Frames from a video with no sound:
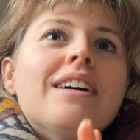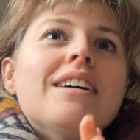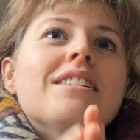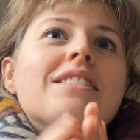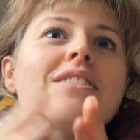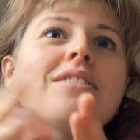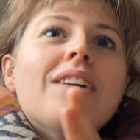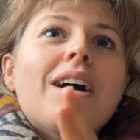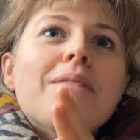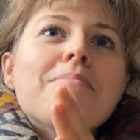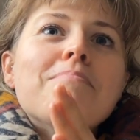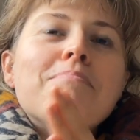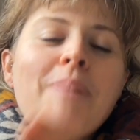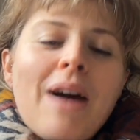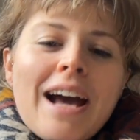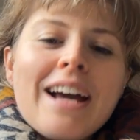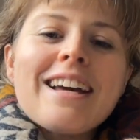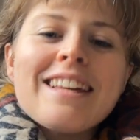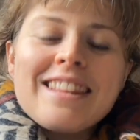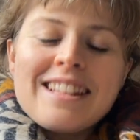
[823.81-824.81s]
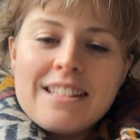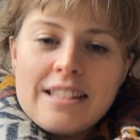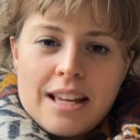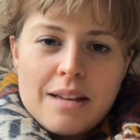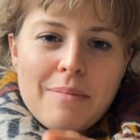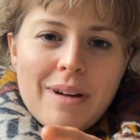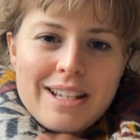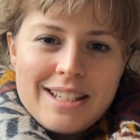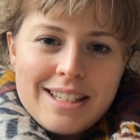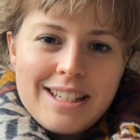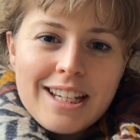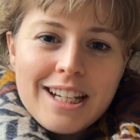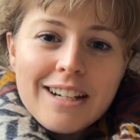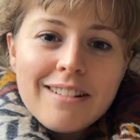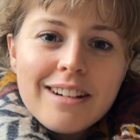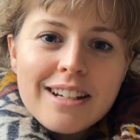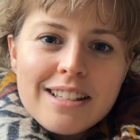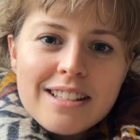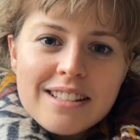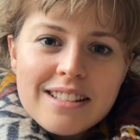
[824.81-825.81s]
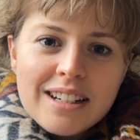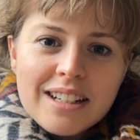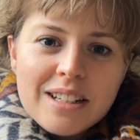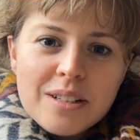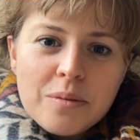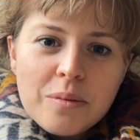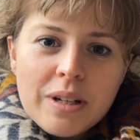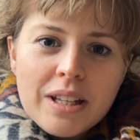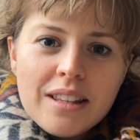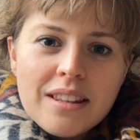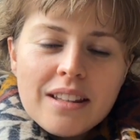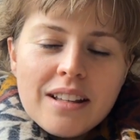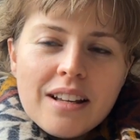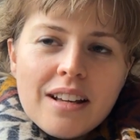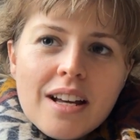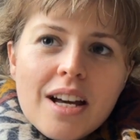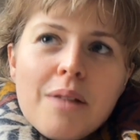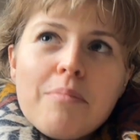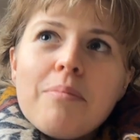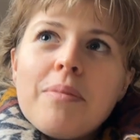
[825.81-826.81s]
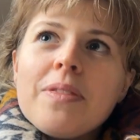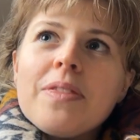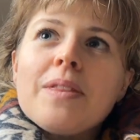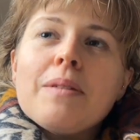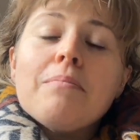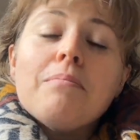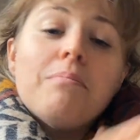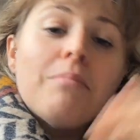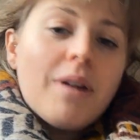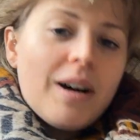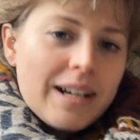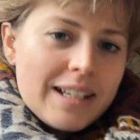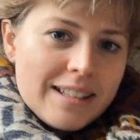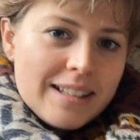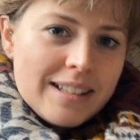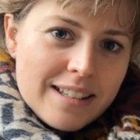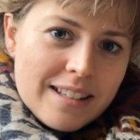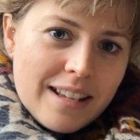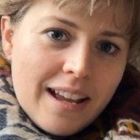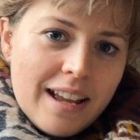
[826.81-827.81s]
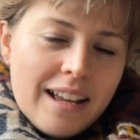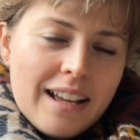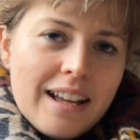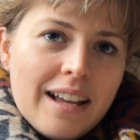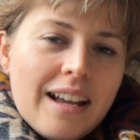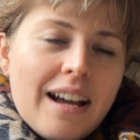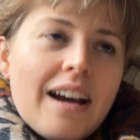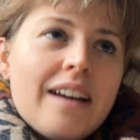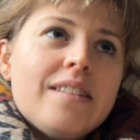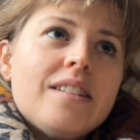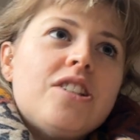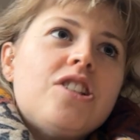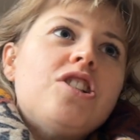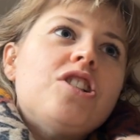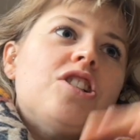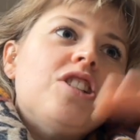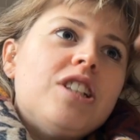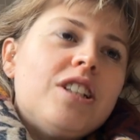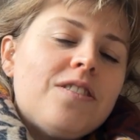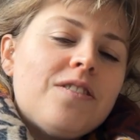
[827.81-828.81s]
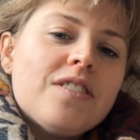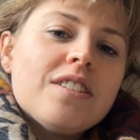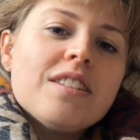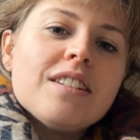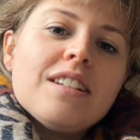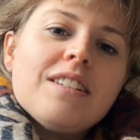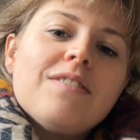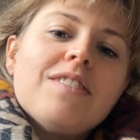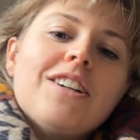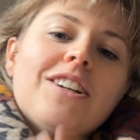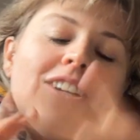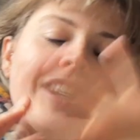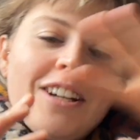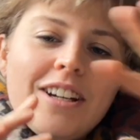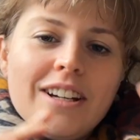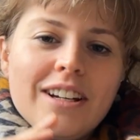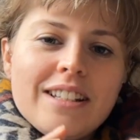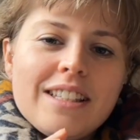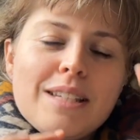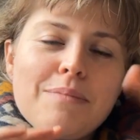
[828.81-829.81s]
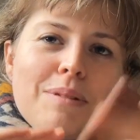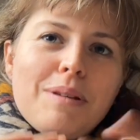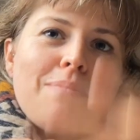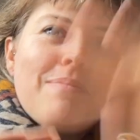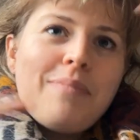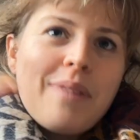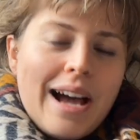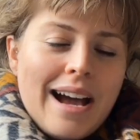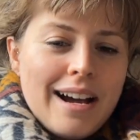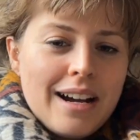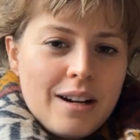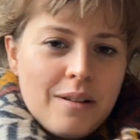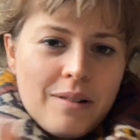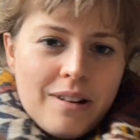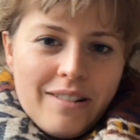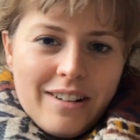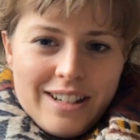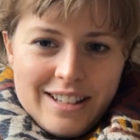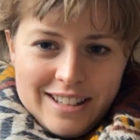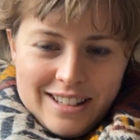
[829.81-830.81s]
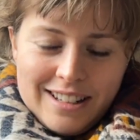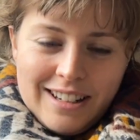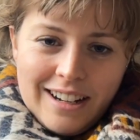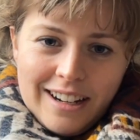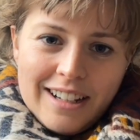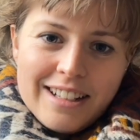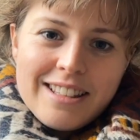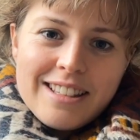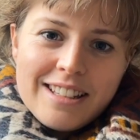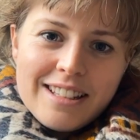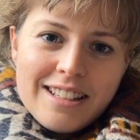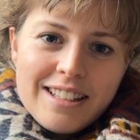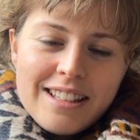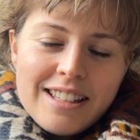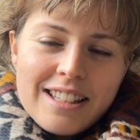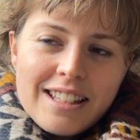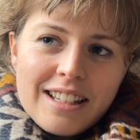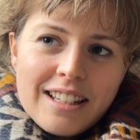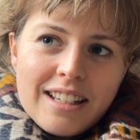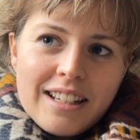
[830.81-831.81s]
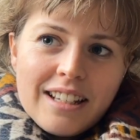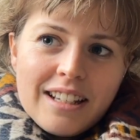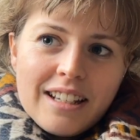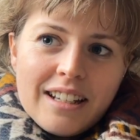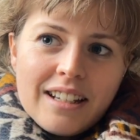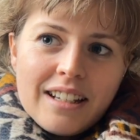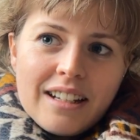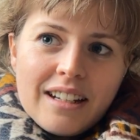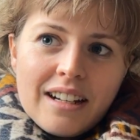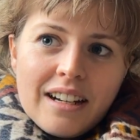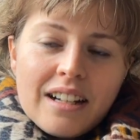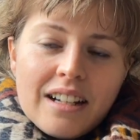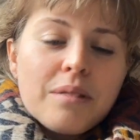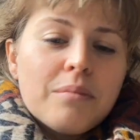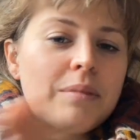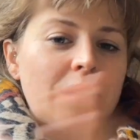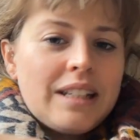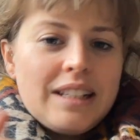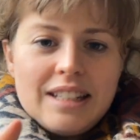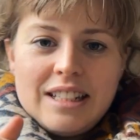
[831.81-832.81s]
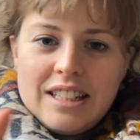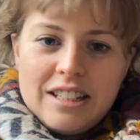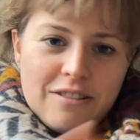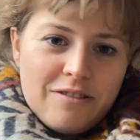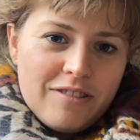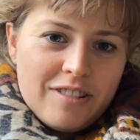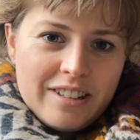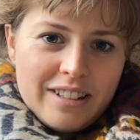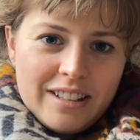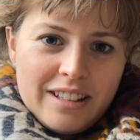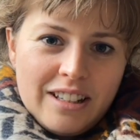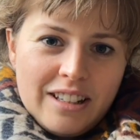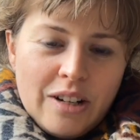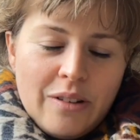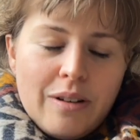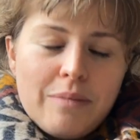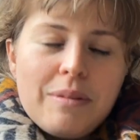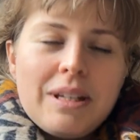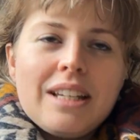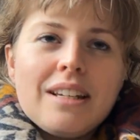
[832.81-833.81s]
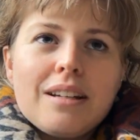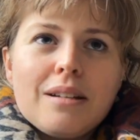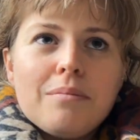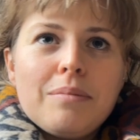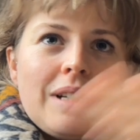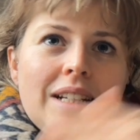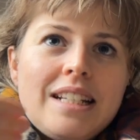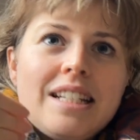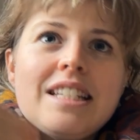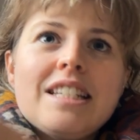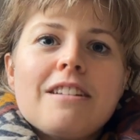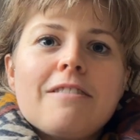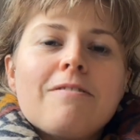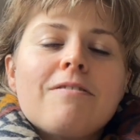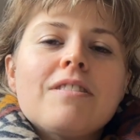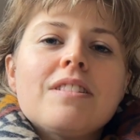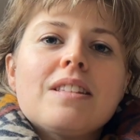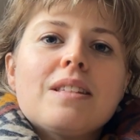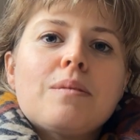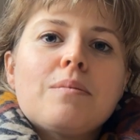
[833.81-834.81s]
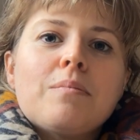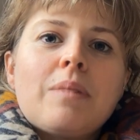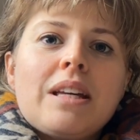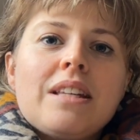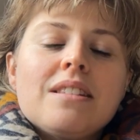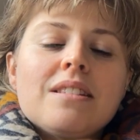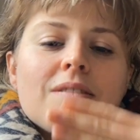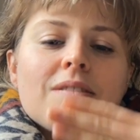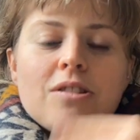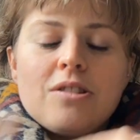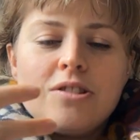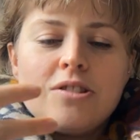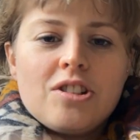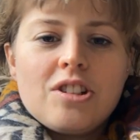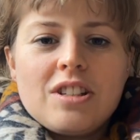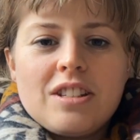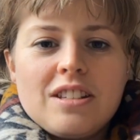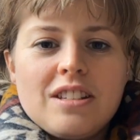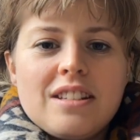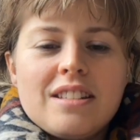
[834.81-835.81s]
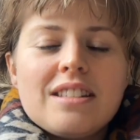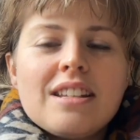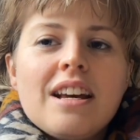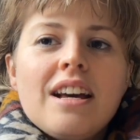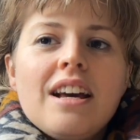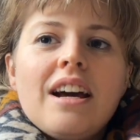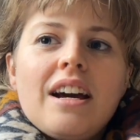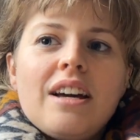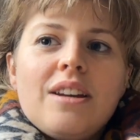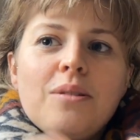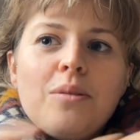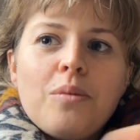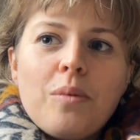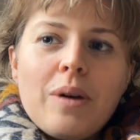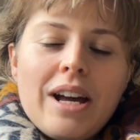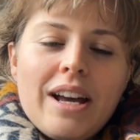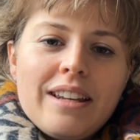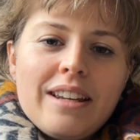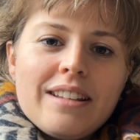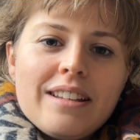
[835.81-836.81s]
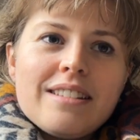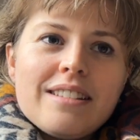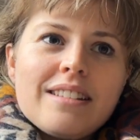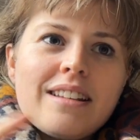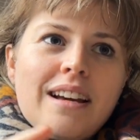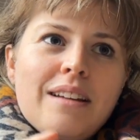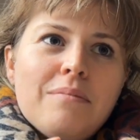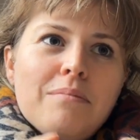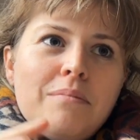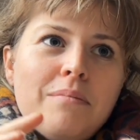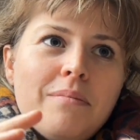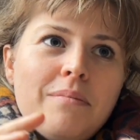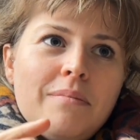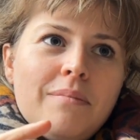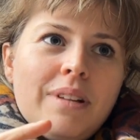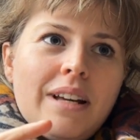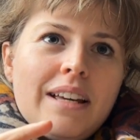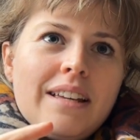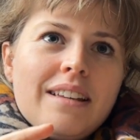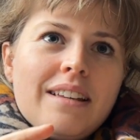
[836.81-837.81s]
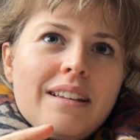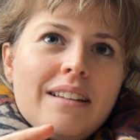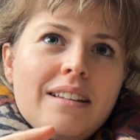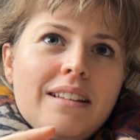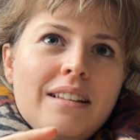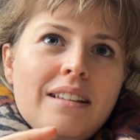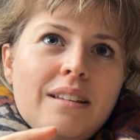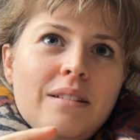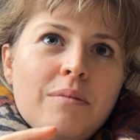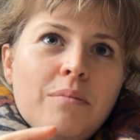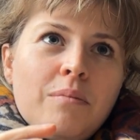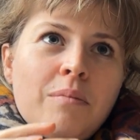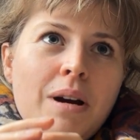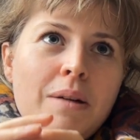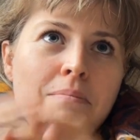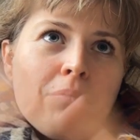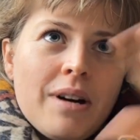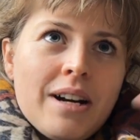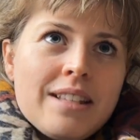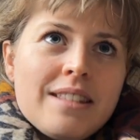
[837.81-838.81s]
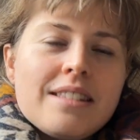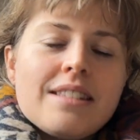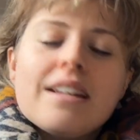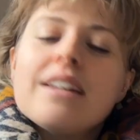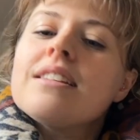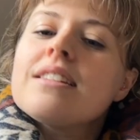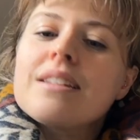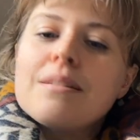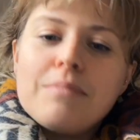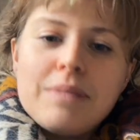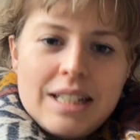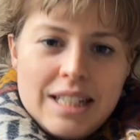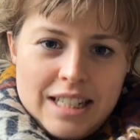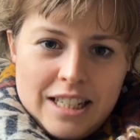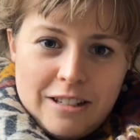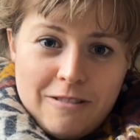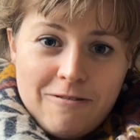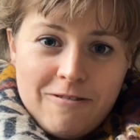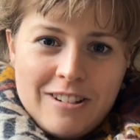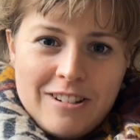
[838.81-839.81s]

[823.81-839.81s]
So I'm back at the same idea I started with, but the mindset and the shifts that have occurred to be back where I started are completely different. I'm in a completely different space of consciousness and awareness, and like, my mindset is completely different